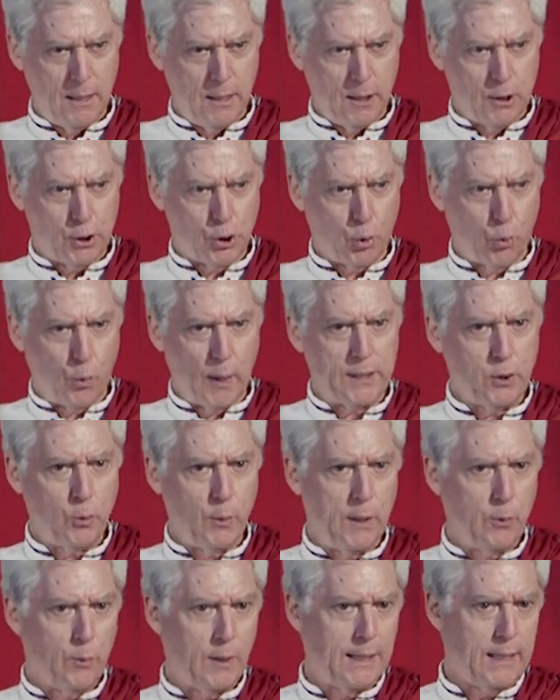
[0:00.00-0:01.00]
So what do
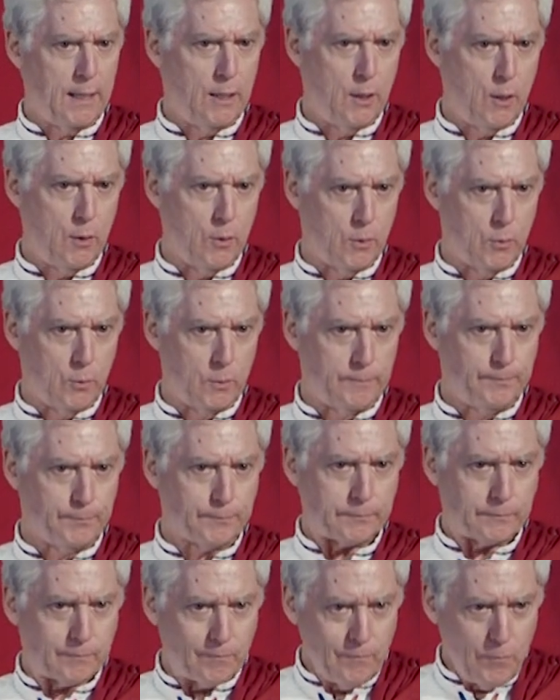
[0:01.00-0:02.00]
we really know?
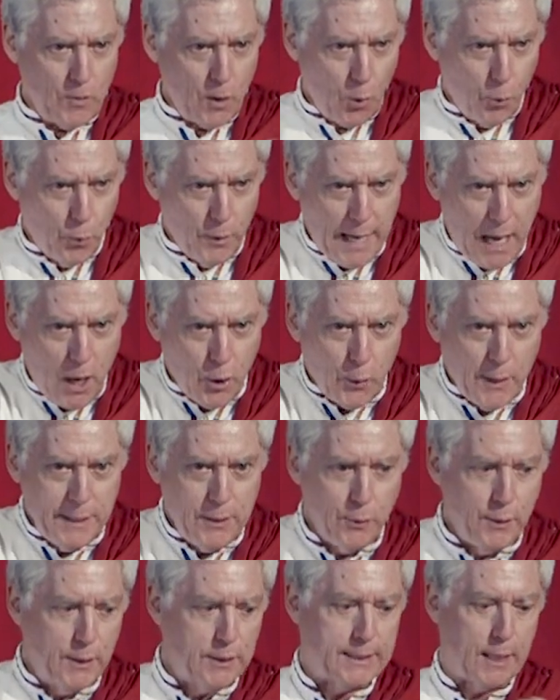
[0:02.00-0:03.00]
We're now going
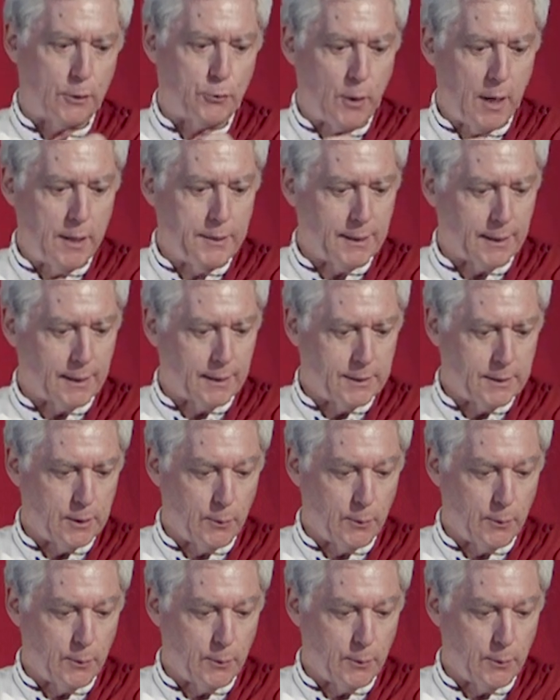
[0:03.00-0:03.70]
to the Sautranticus.